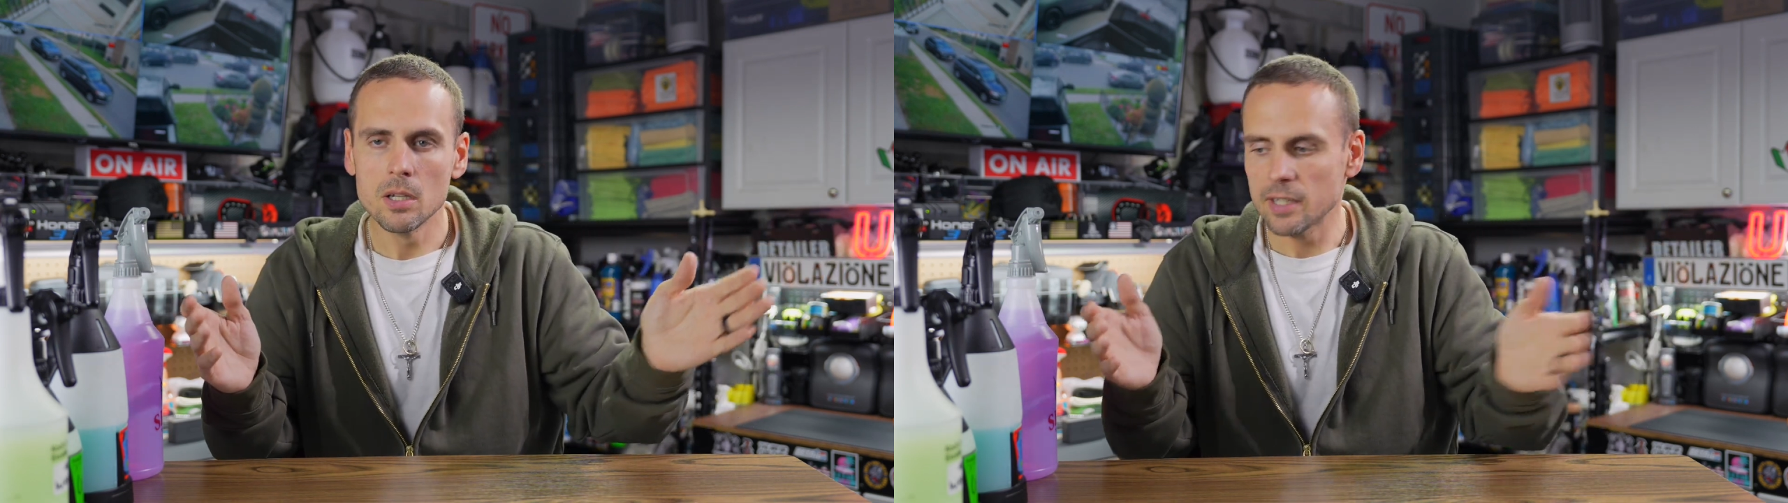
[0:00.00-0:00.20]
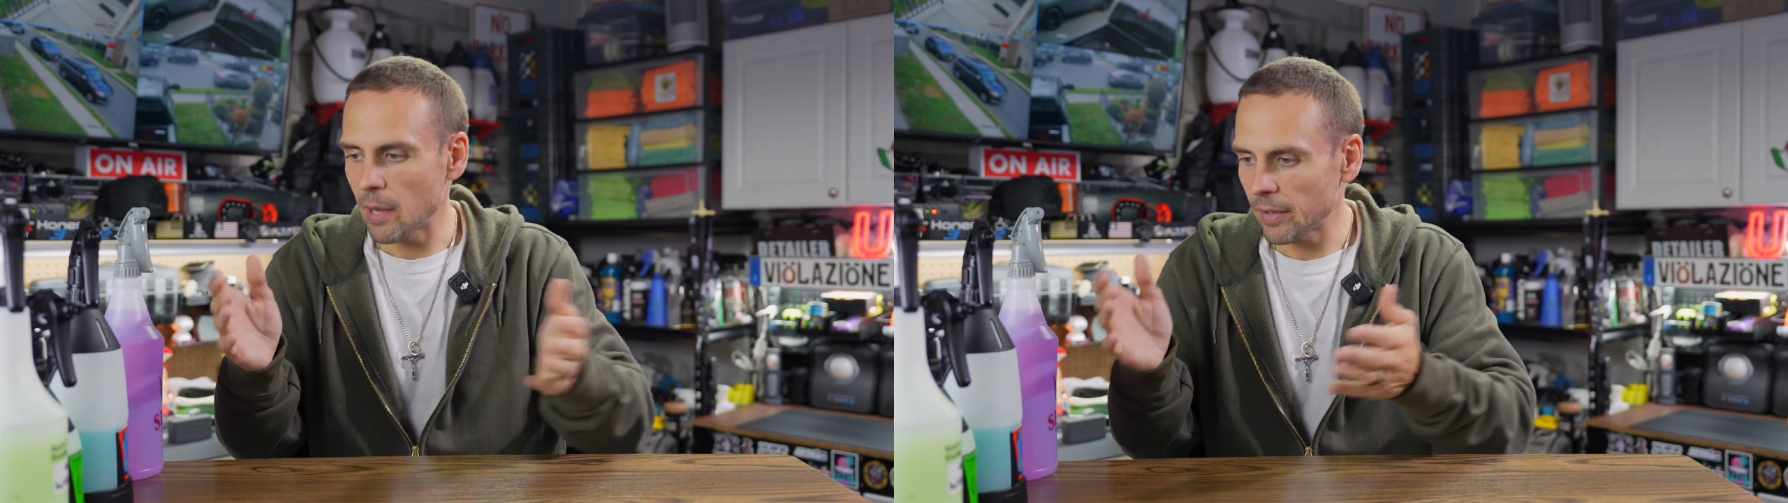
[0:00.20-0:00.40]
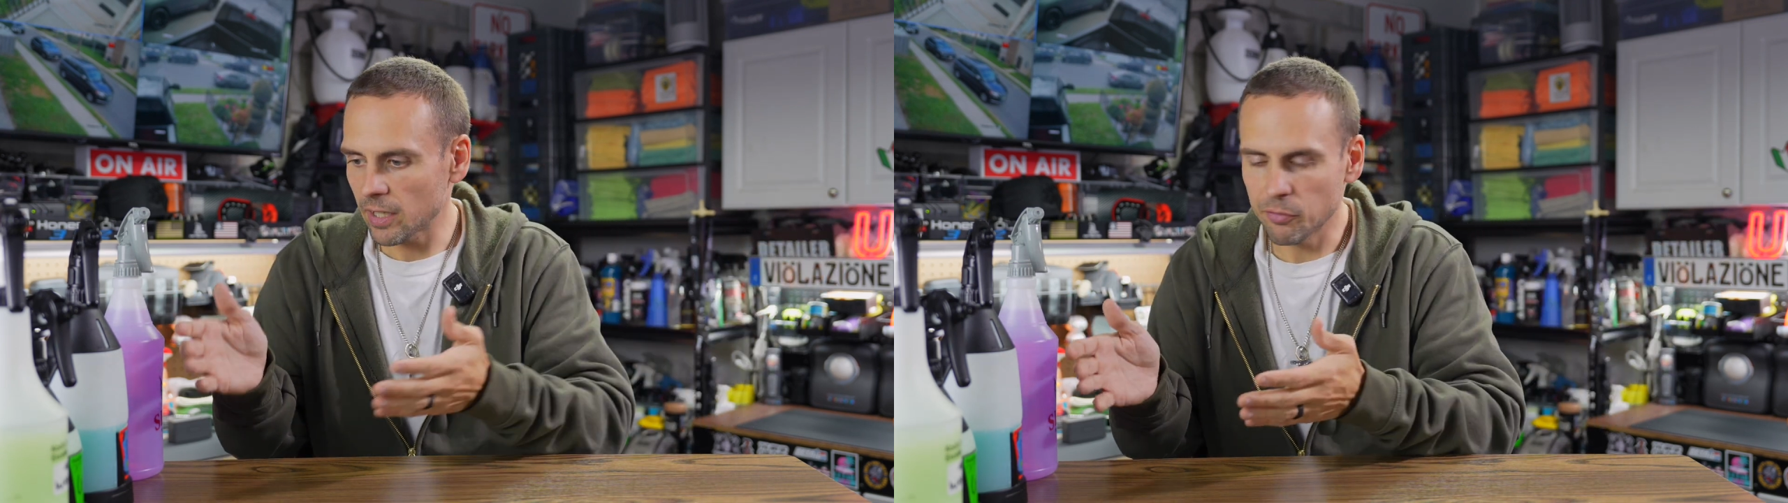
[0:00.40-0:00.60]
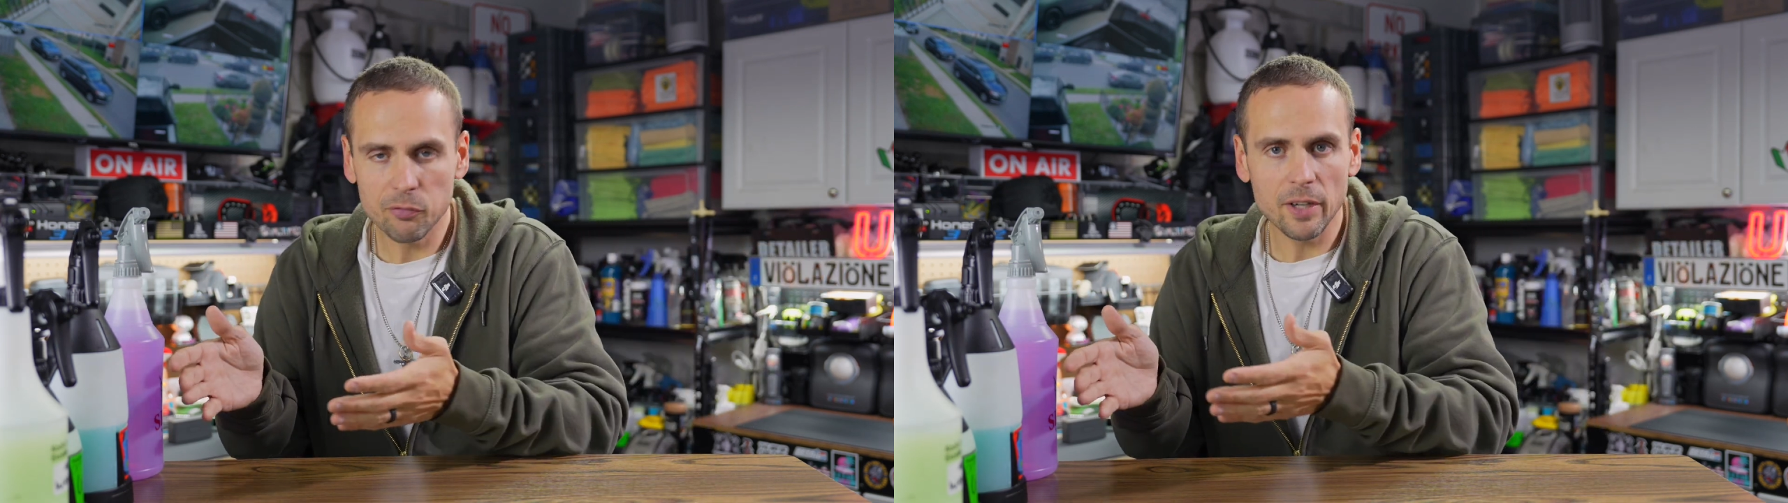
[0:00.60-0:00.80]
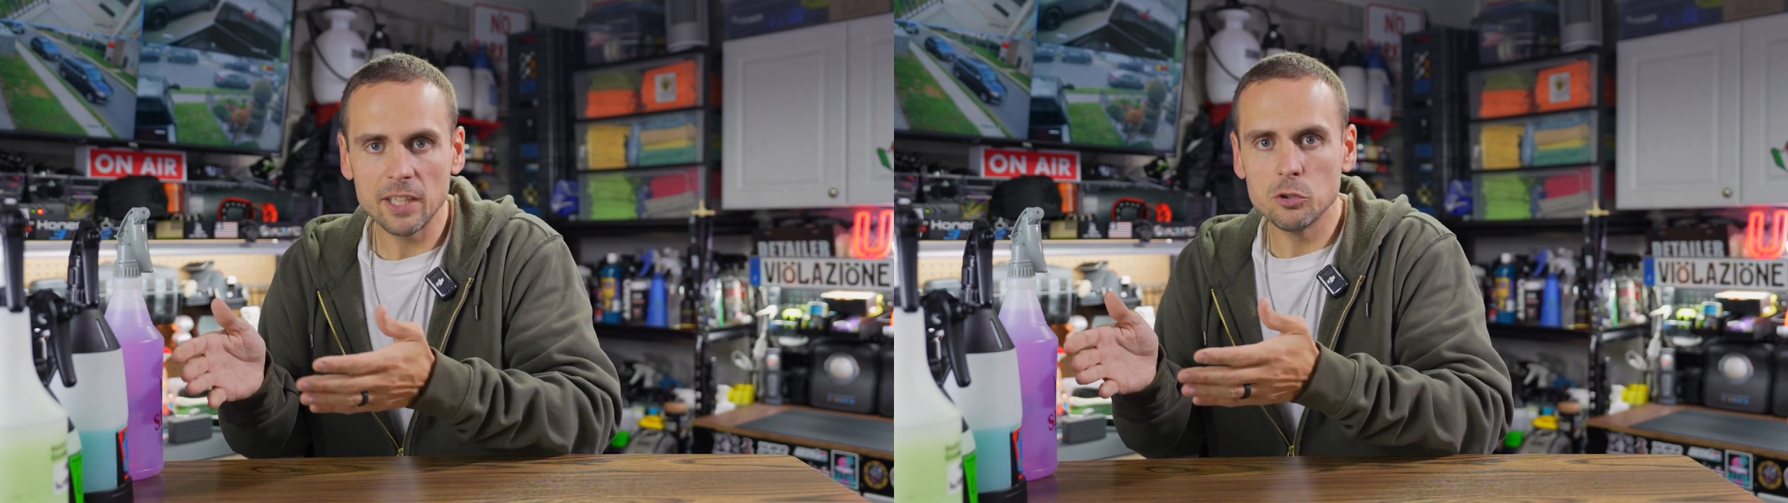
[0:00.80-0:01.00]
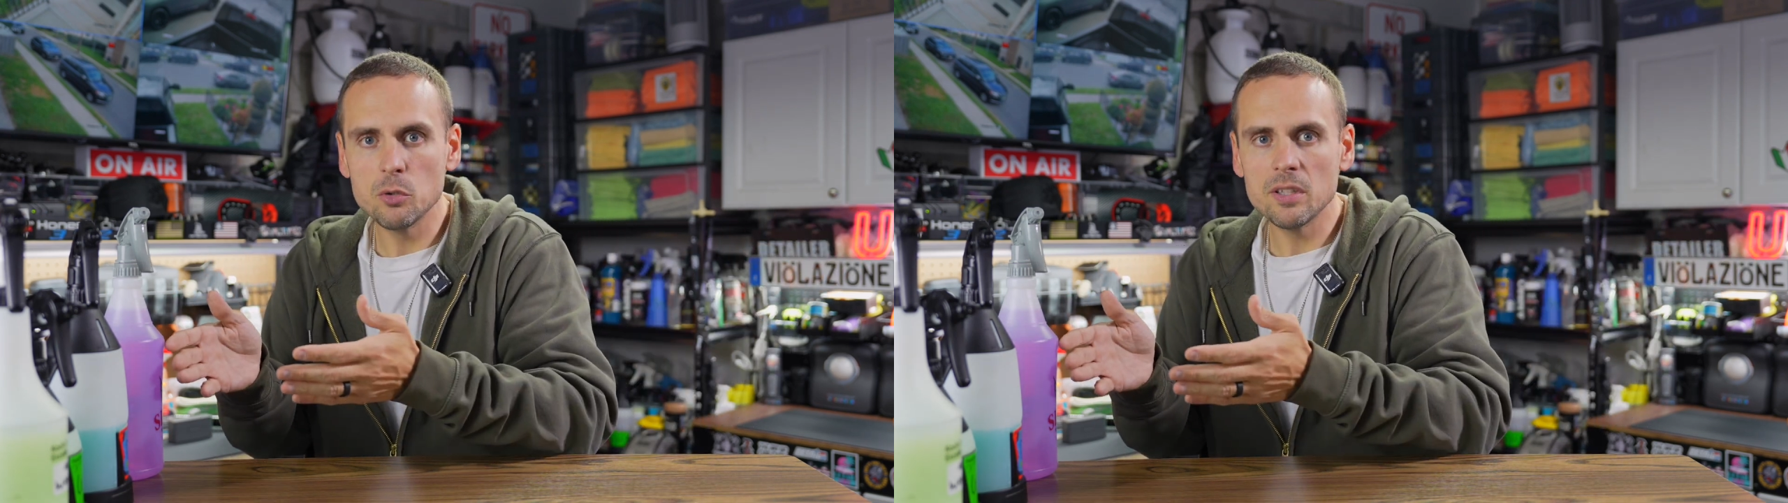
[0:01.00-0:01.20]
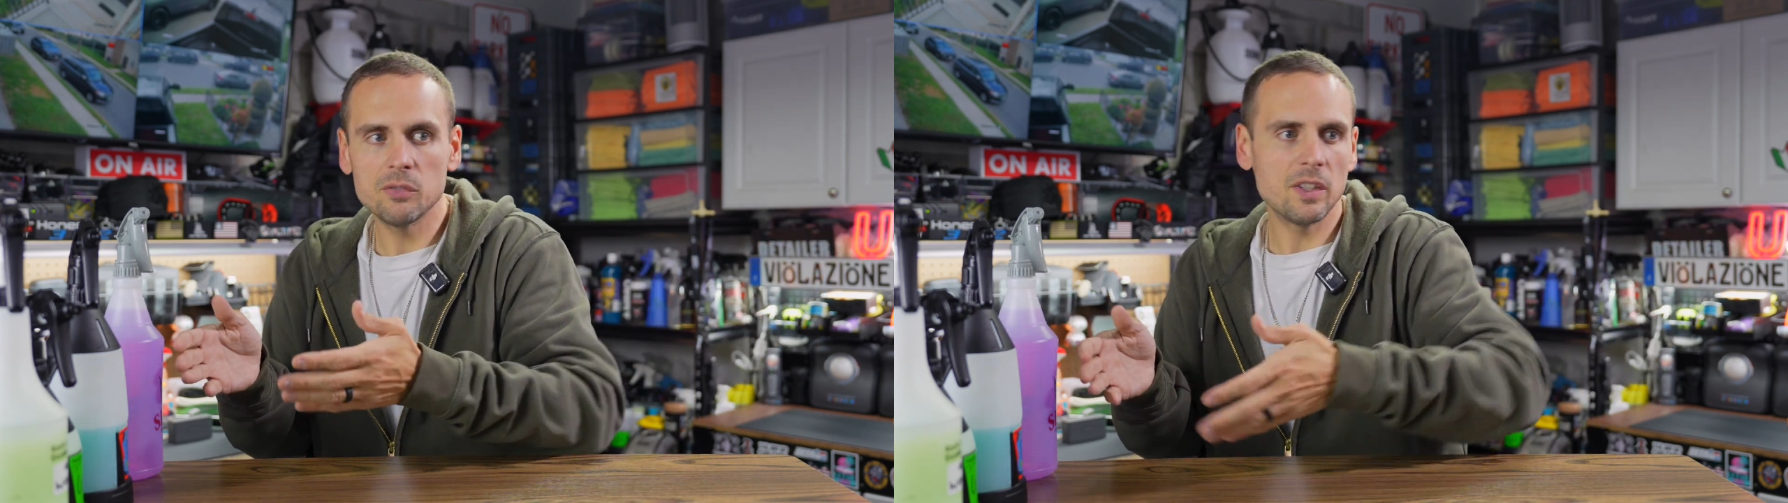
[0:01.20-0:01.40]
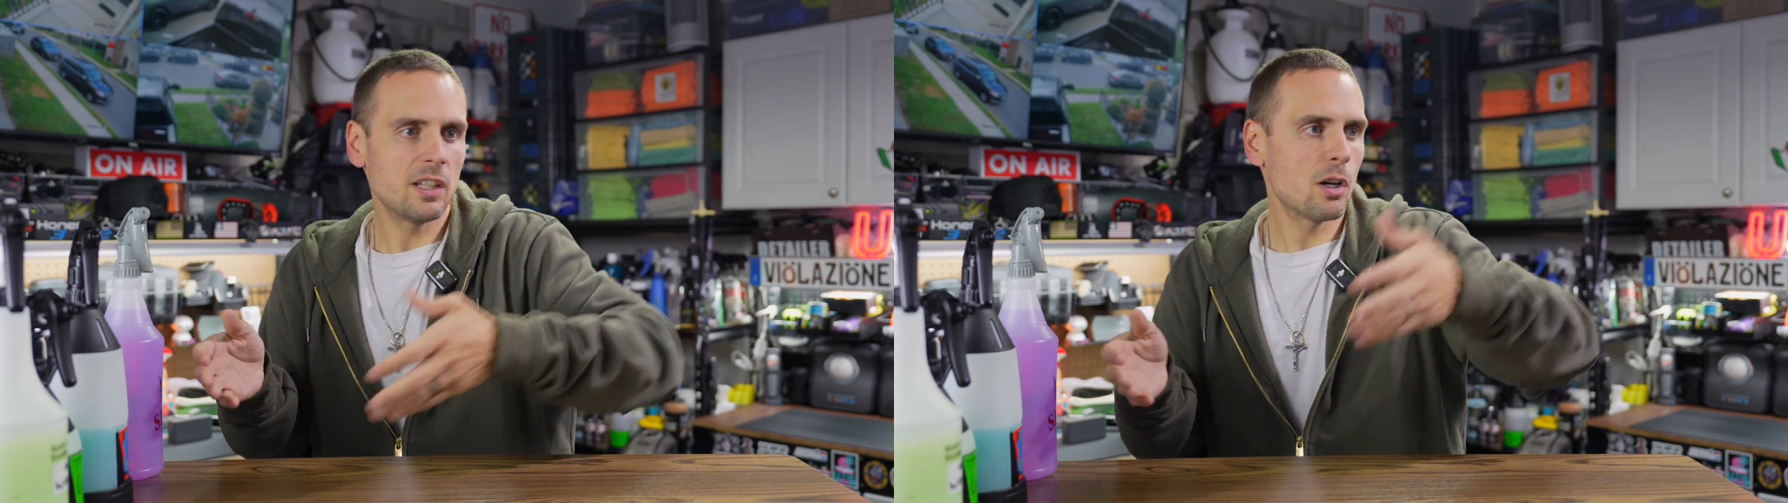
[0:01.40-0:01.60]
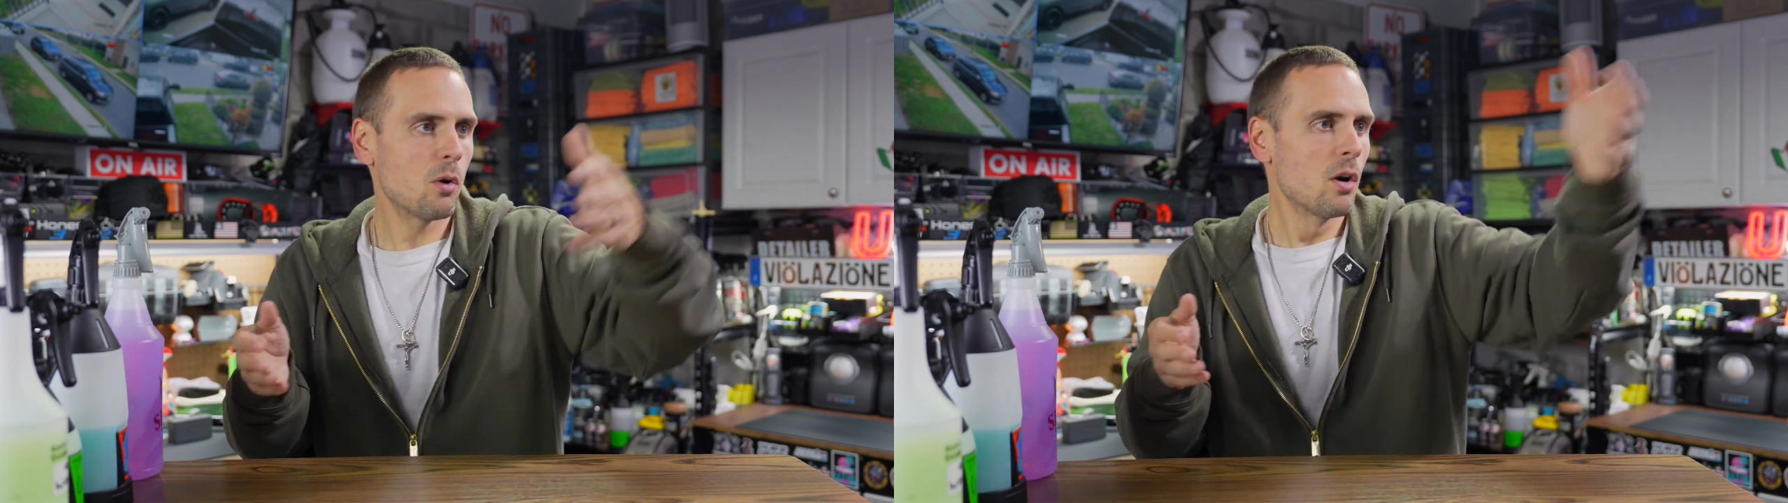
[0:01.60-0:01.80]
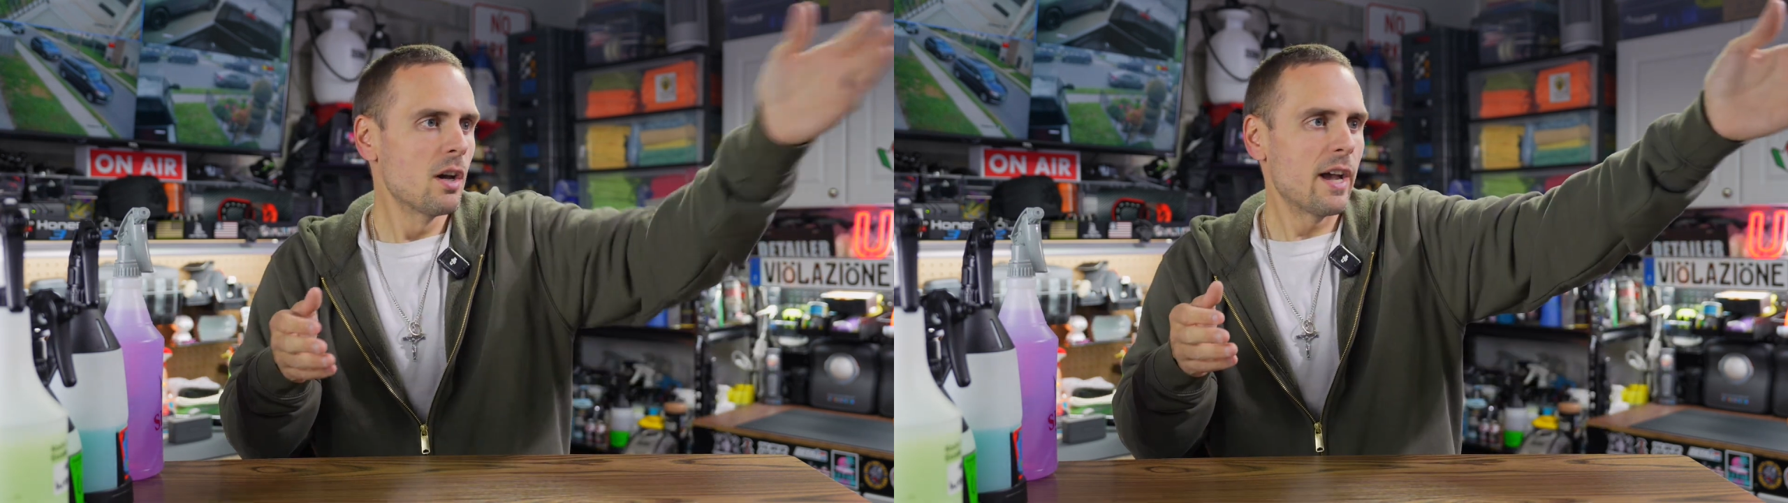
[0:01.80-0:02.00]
Now I gotta freaking do this video